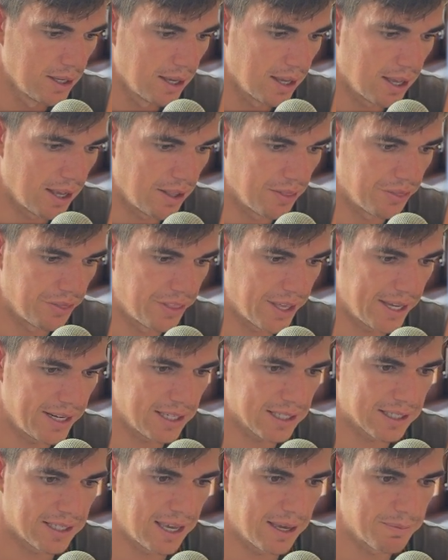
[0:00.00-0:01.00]
and then
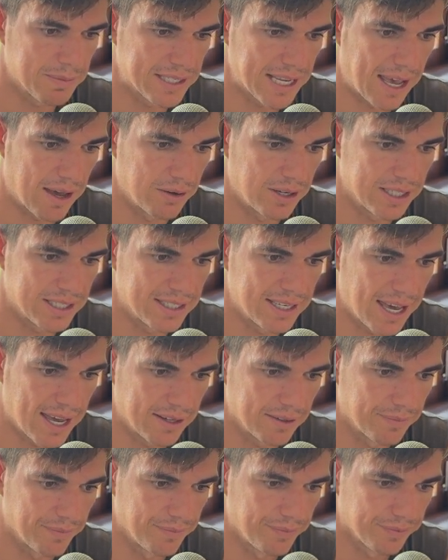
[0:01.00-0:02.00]
it came down
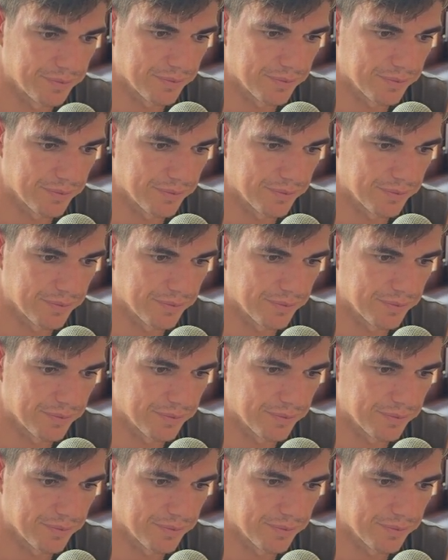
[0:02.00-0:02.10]
again,